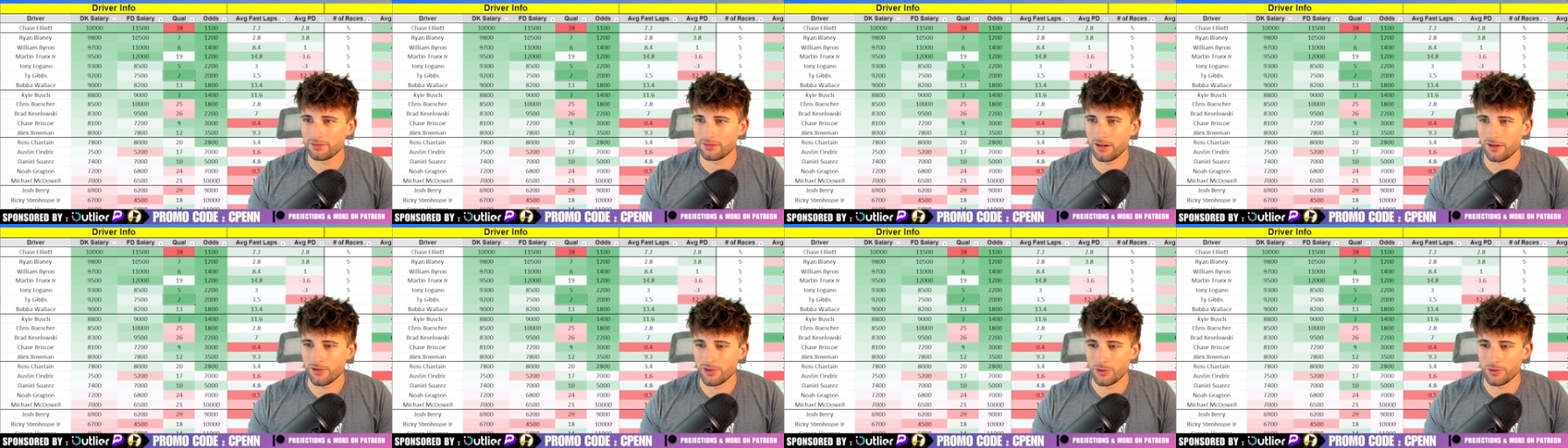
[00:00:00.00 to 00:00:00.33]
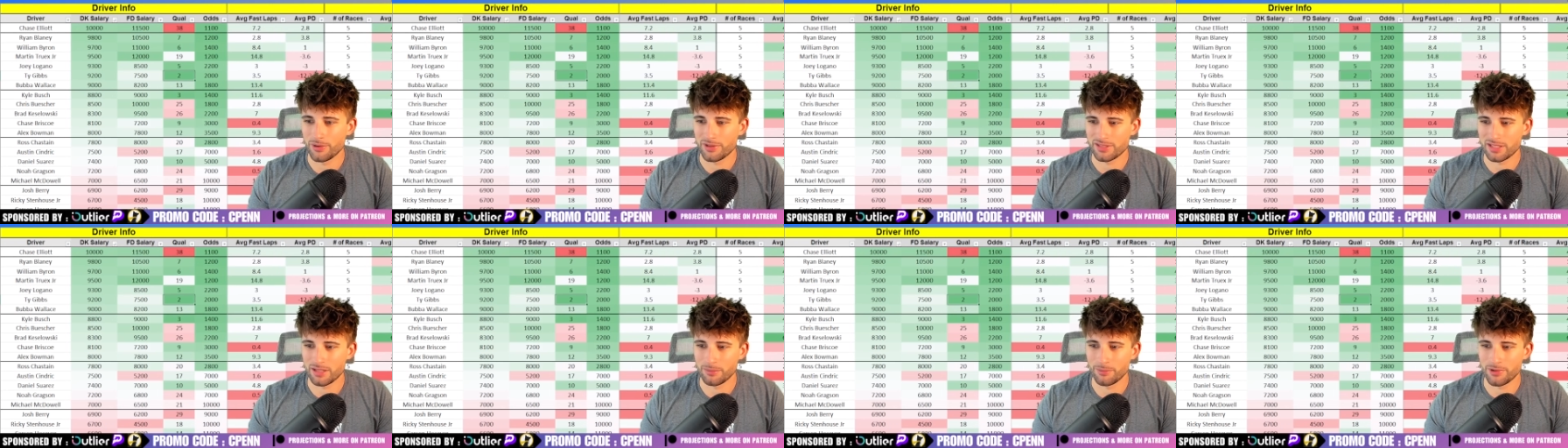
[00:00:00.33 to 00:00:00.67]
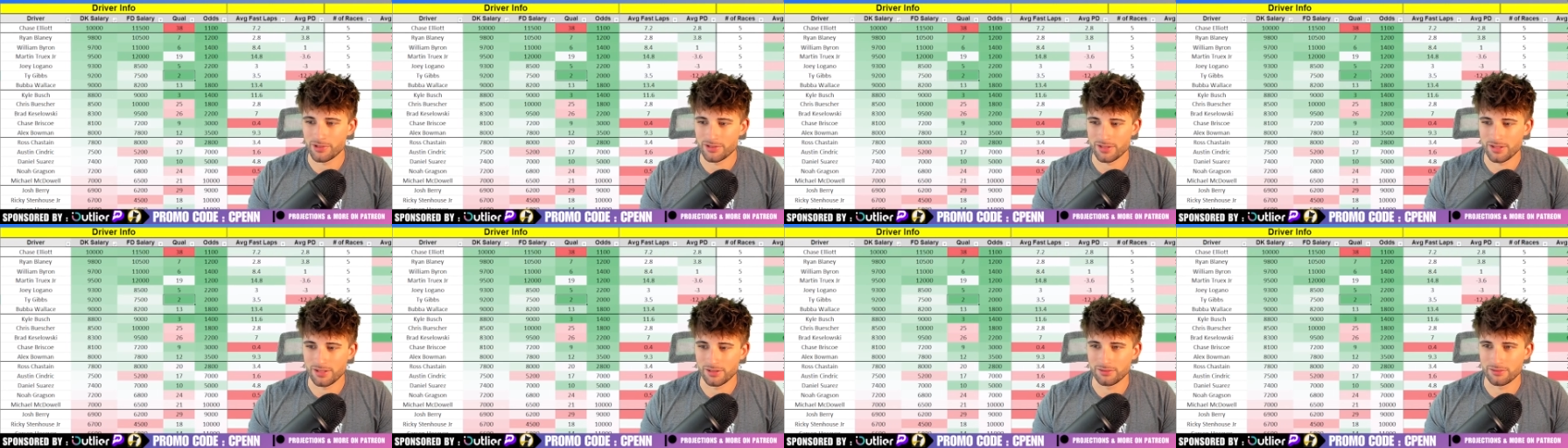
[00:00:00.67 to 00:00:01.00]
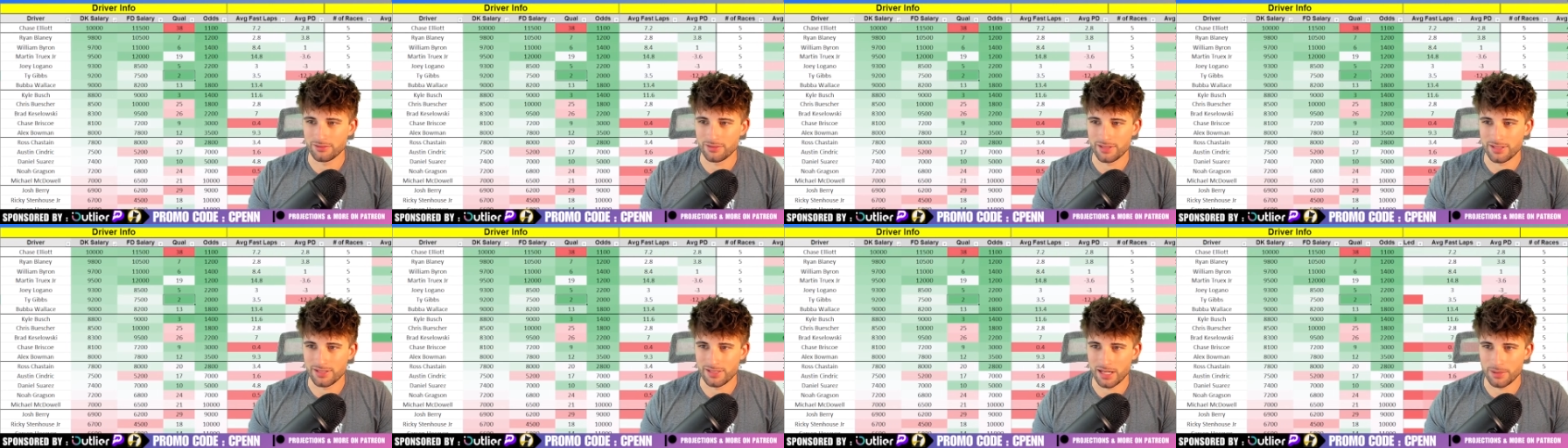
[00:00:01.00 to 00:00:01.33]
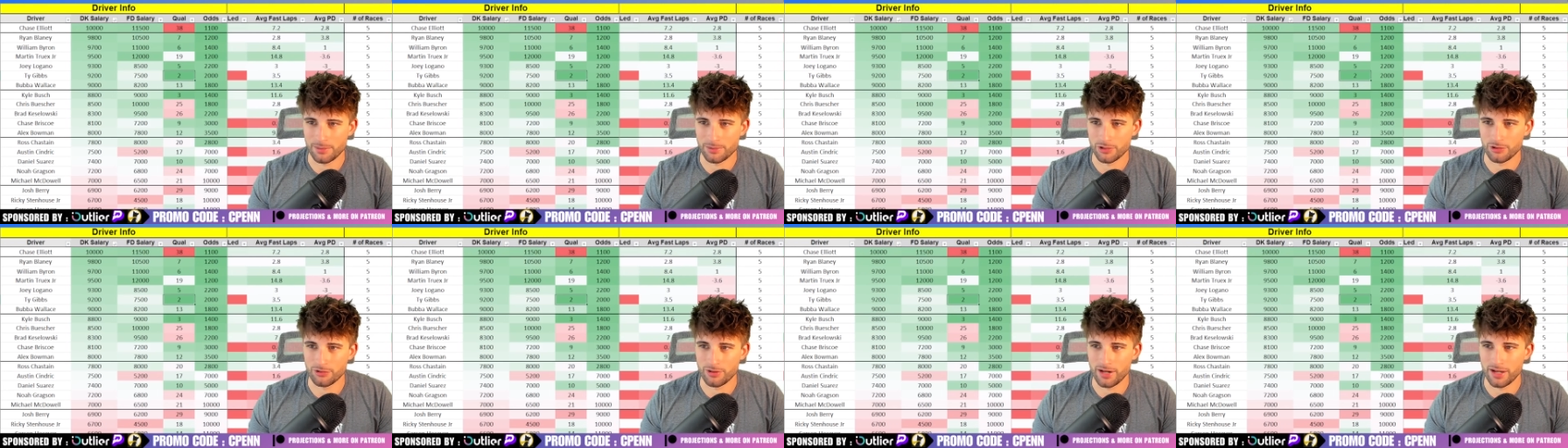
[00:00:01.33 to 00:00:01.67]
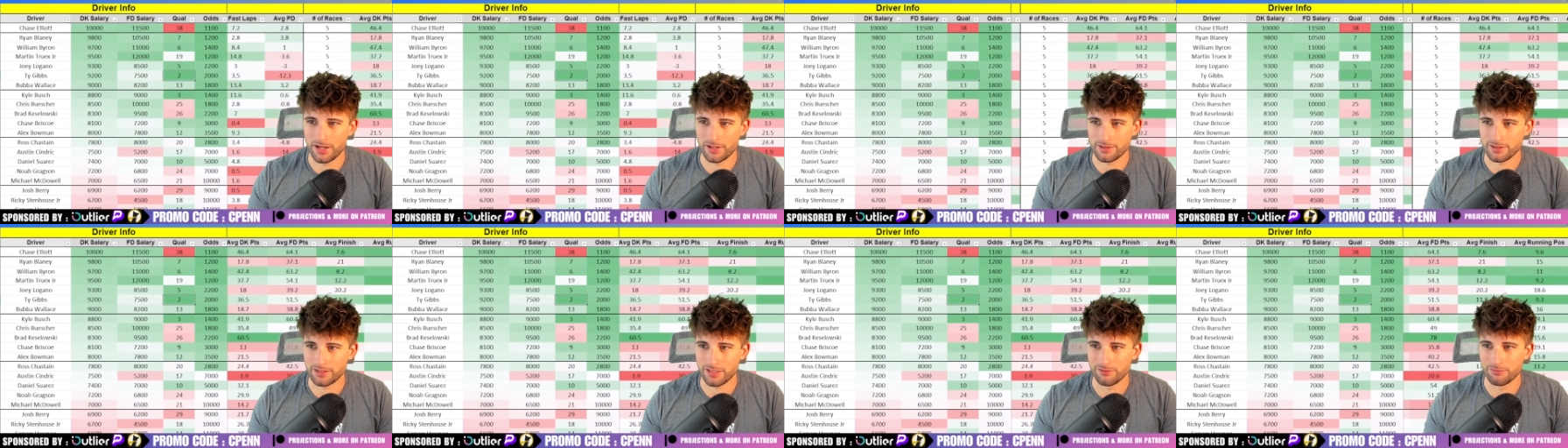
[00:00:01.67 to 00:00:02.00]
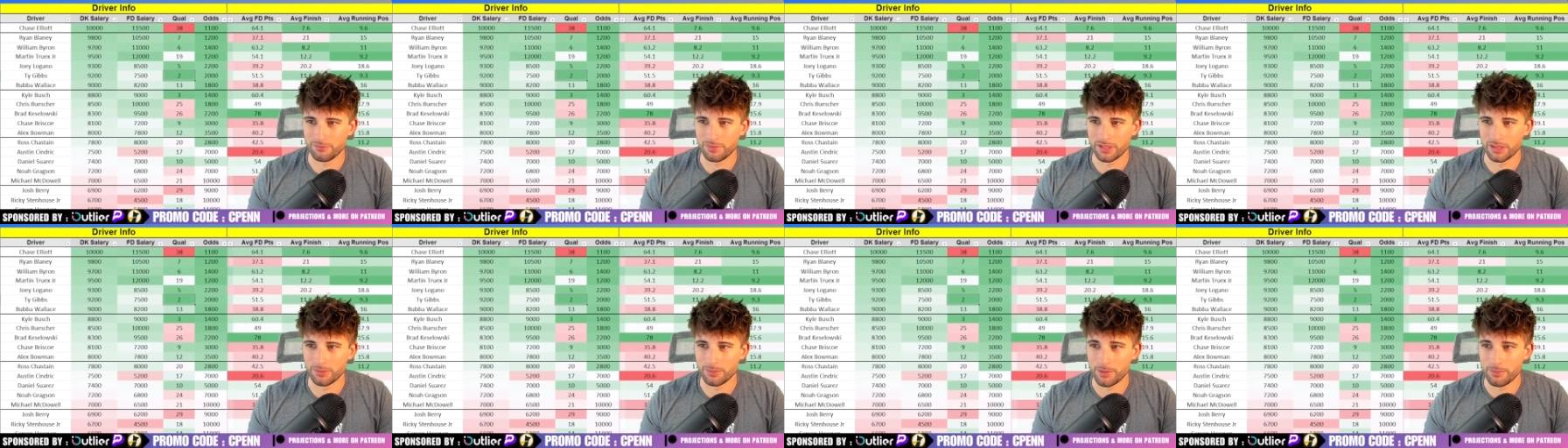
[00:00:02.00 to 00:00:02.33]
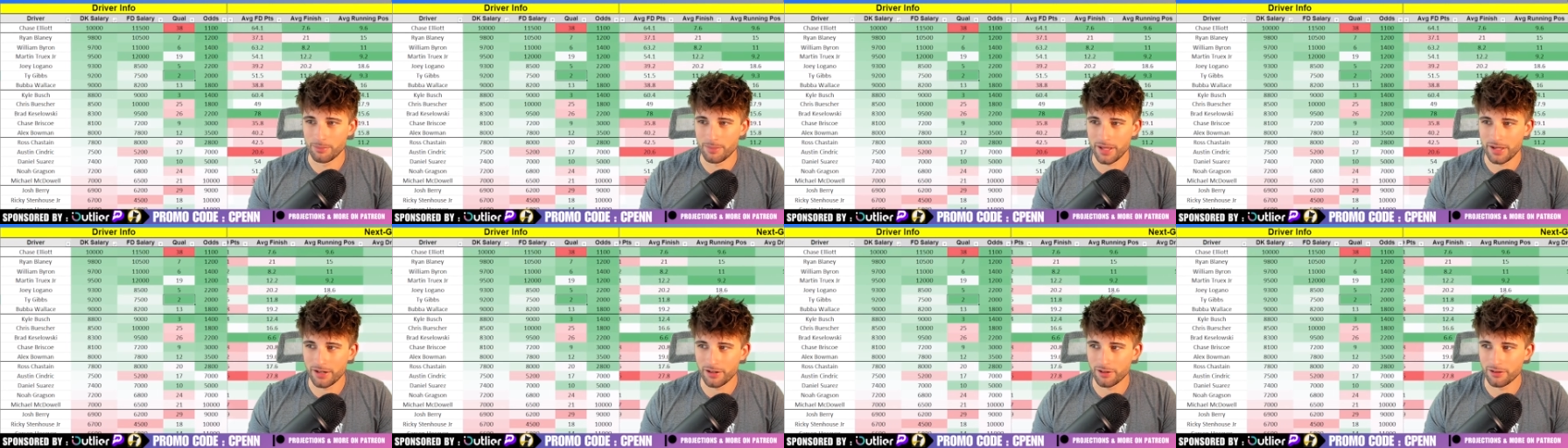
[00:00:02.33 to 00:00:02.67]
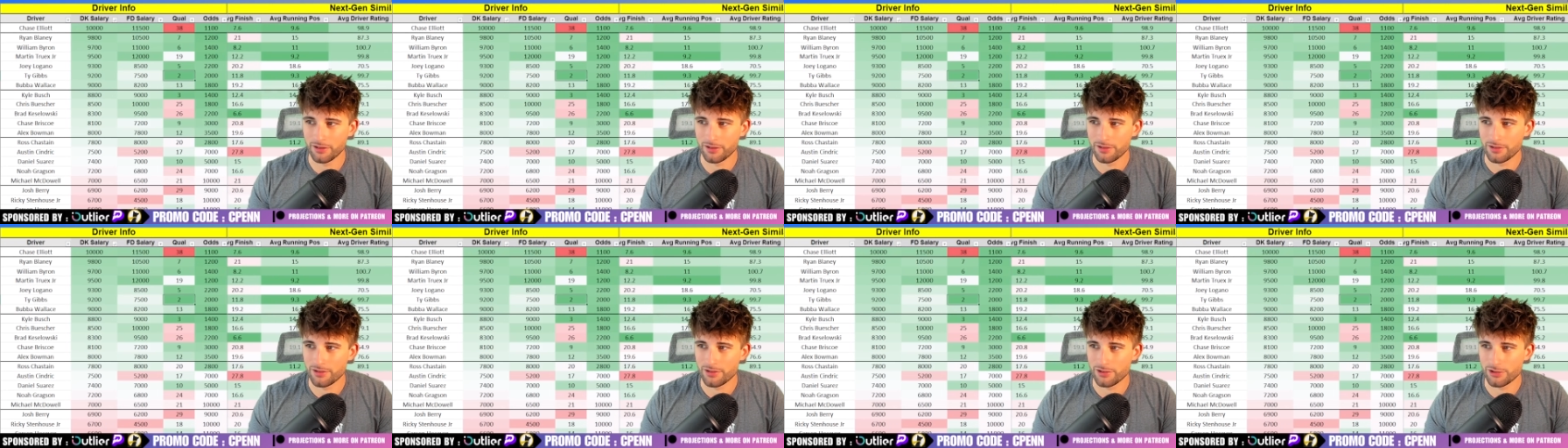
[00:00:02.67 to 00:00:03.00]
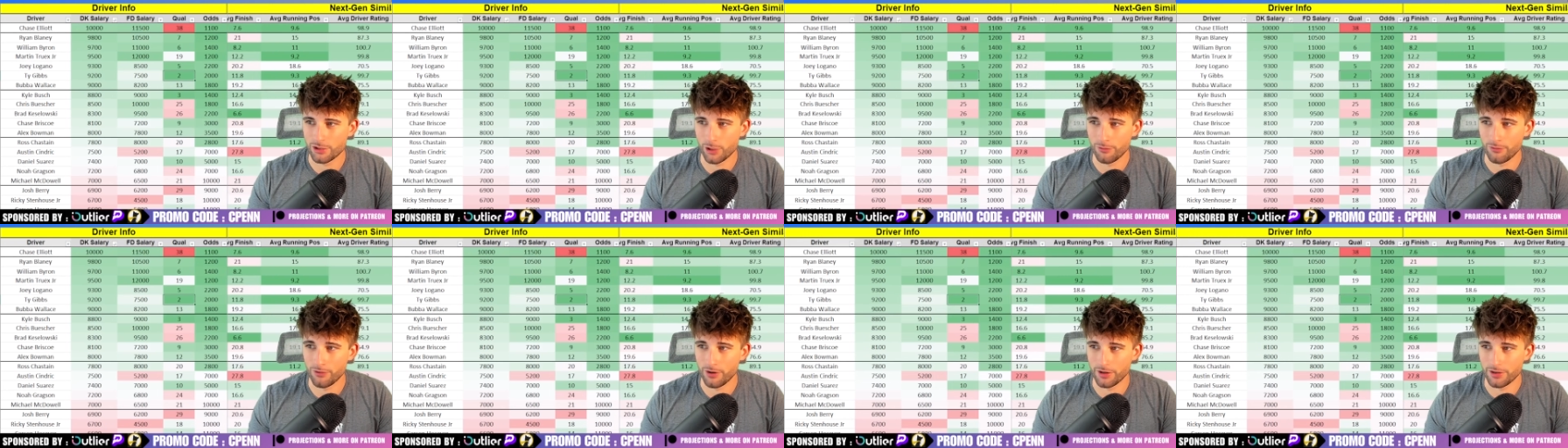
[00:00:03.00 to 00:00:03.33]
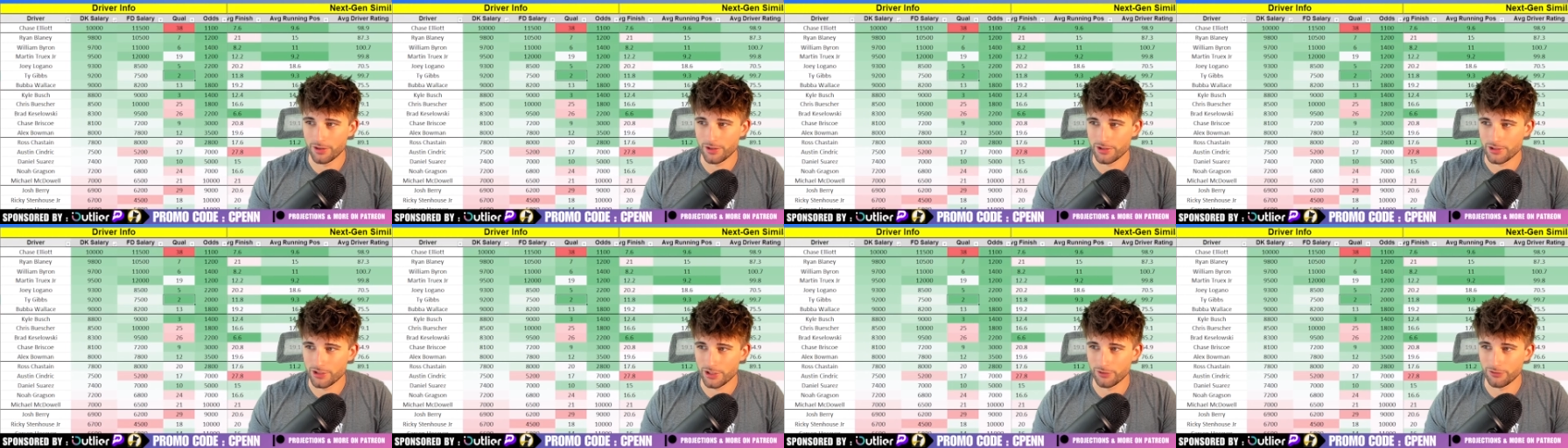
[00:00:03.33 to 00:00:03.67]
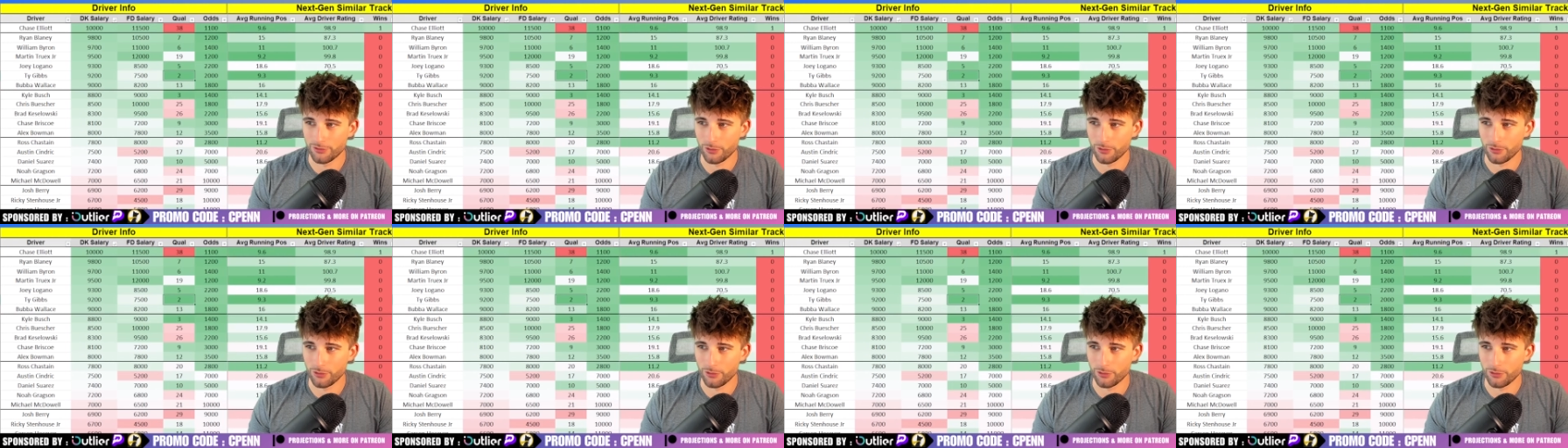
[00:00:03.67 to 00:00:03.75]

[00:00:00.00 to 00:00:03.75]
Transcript: although his numbers at these types of tracks have been a bit better so far this year.